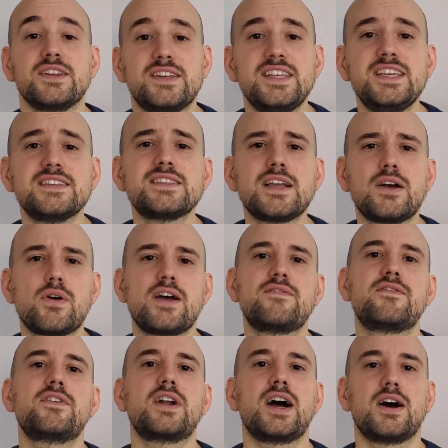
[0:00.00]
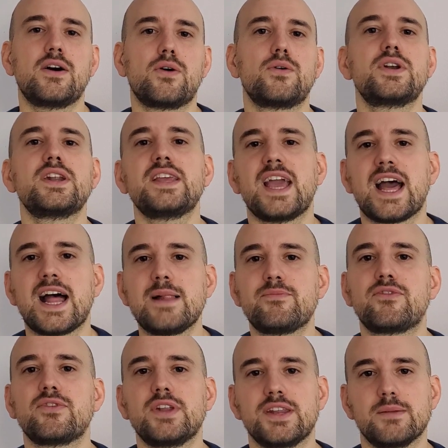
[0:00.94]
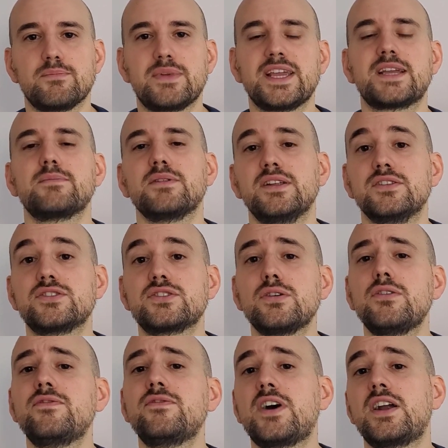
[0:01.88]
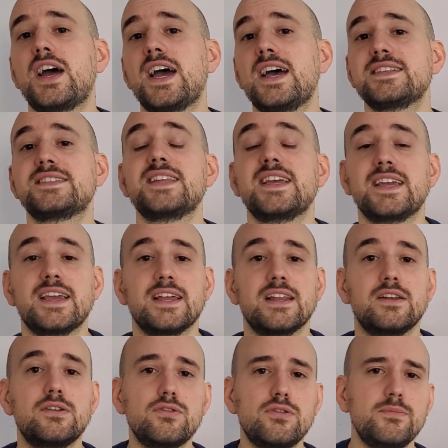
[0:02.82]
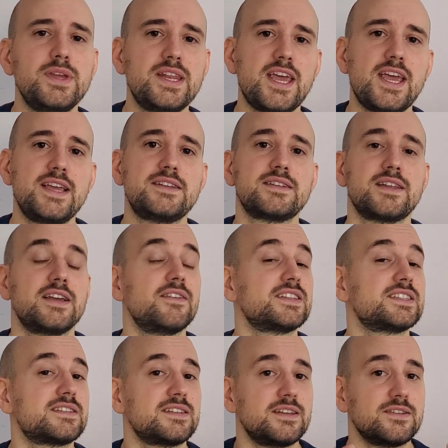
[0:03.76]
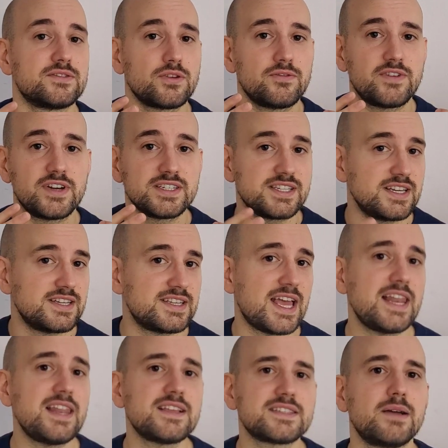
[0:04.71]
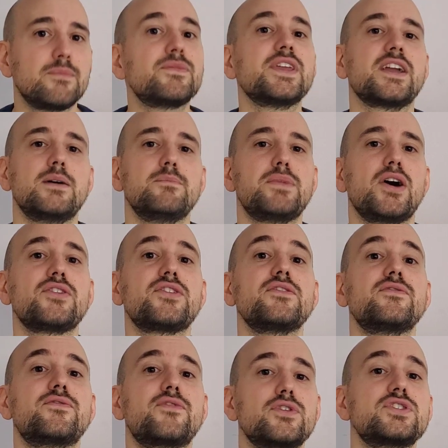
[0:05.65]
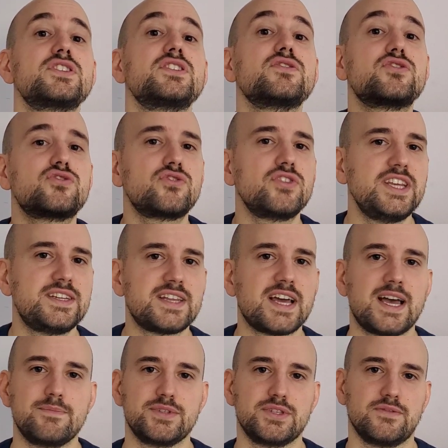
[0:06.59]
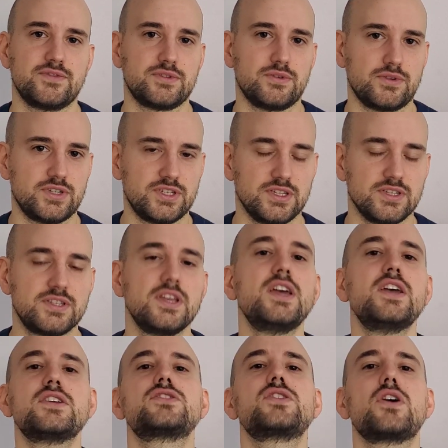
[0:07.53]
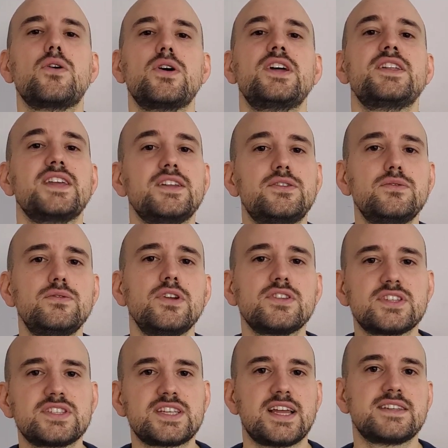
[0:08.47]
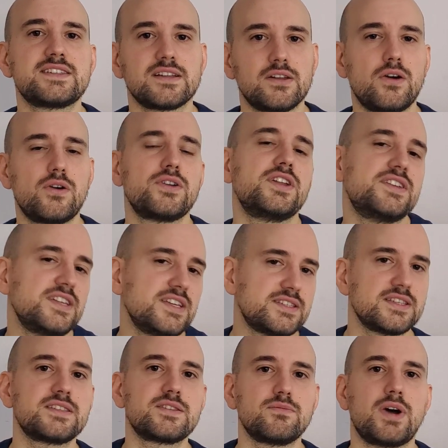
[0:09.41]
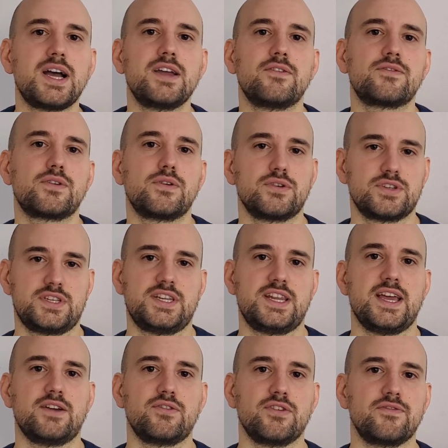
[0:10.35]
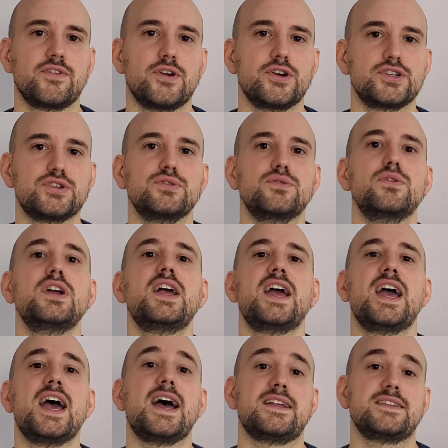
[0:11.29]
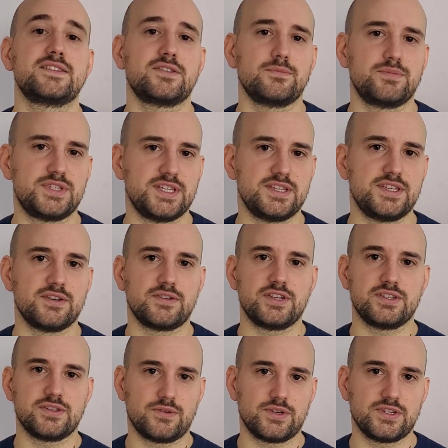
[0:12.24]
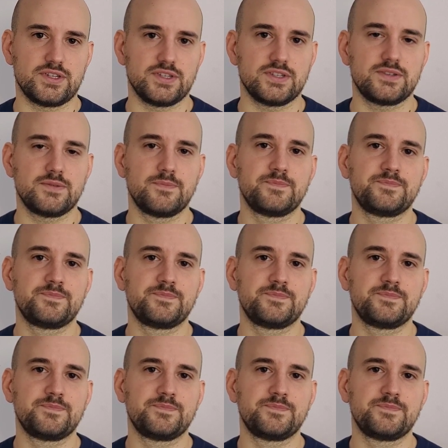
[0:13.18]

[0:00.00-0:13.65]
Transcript: These, however, are only helpful and applicable insofar as they illuminate, insofar as they tell us something about the first three types of sources. So they do not stand alone, and this is why, of course, they are referred to as subsidiary sources.